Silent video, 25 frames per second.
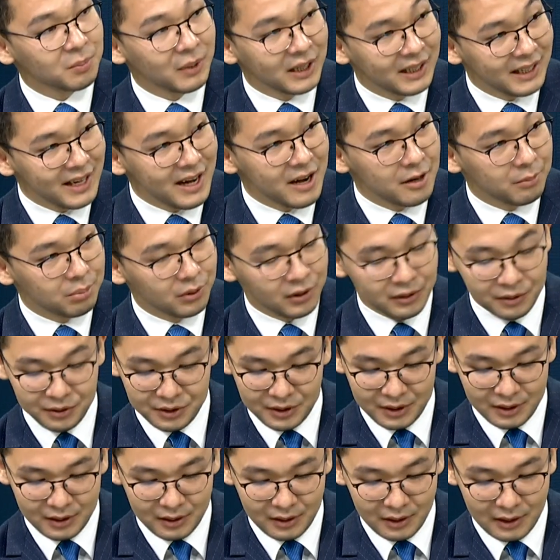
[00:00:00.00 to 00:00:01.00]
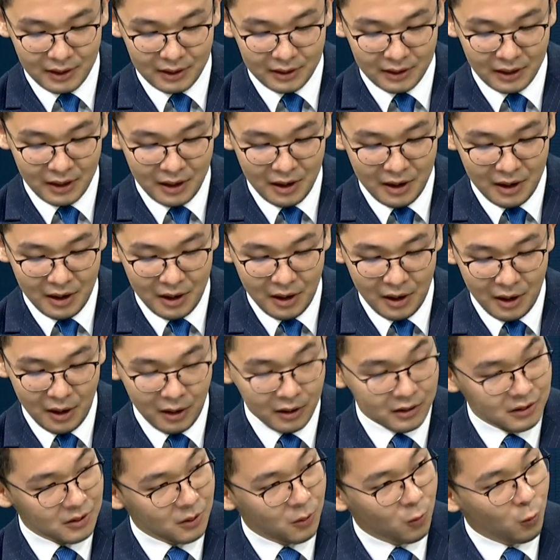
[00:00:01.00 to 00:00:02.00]
by the air pollution. And
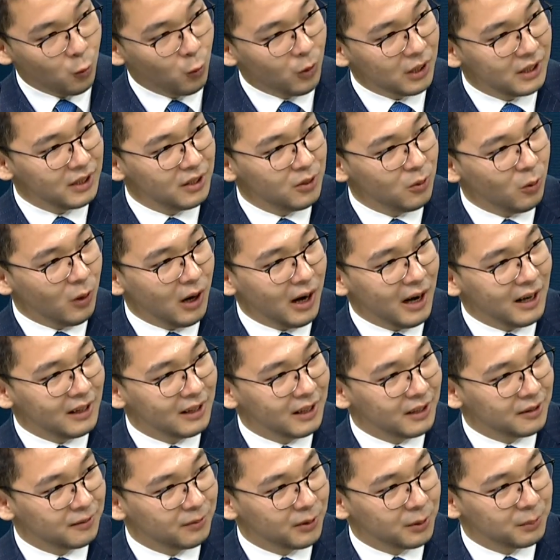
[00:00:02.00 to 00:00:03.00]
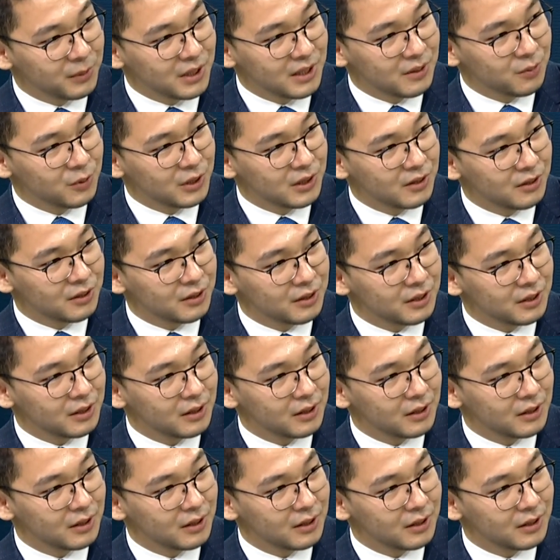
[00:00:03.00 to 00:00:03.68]
so, what do you highlight from this research?